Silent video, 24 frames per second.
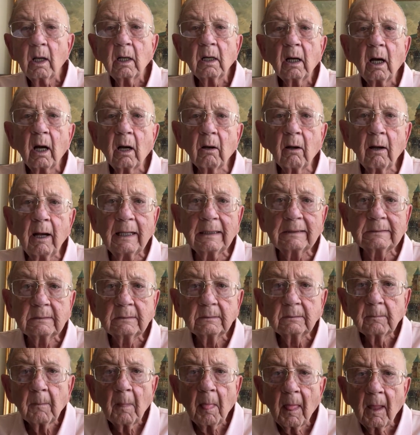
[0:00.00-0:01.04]
All right?
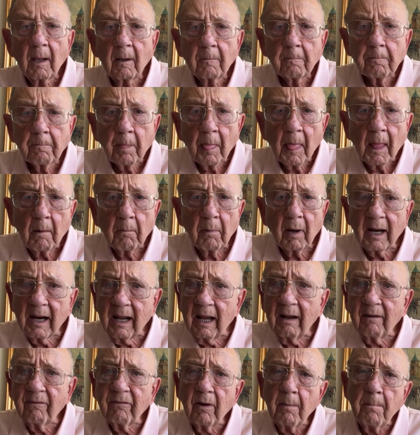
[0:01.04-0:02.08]
But
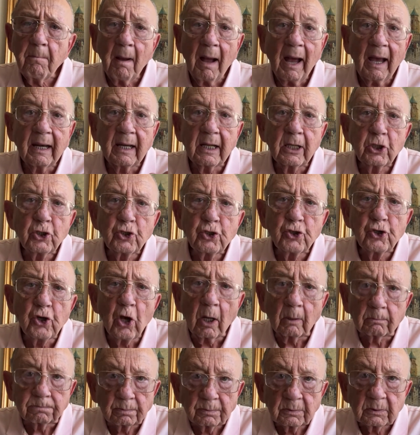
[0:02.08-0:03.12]
everybody
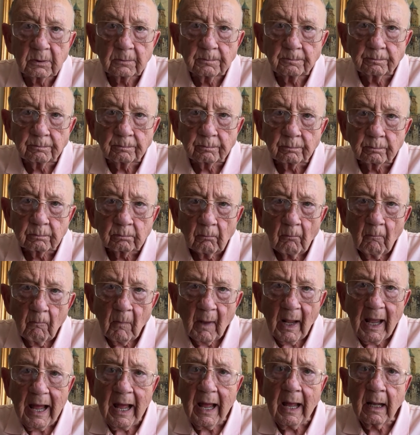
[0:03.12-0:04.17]
jumped
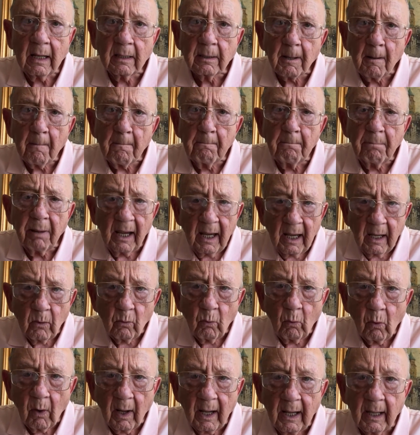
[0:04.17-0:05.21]
on the
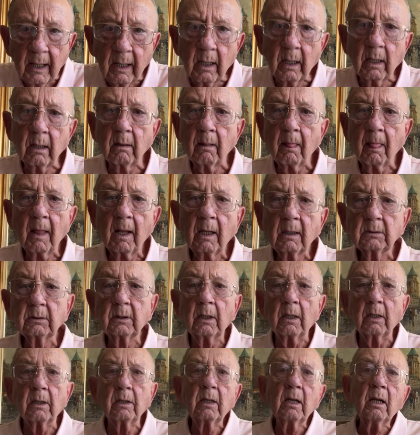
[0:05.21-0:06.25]
bandwagon
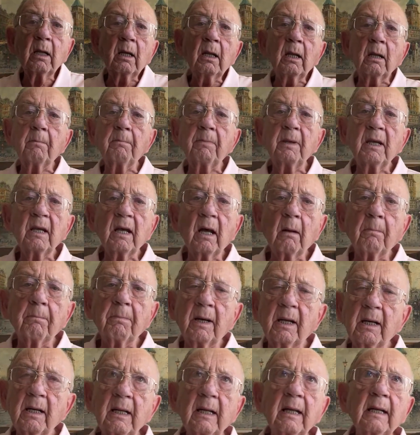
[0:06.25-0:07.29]
that Diddy will be out
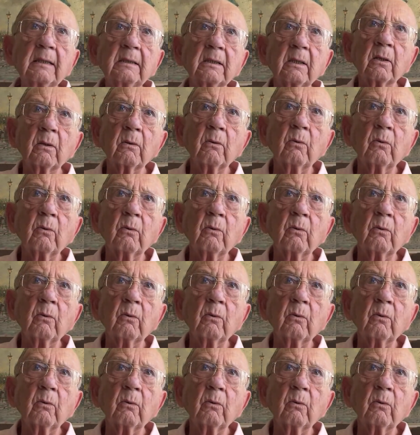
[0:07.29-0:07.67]
by the end of the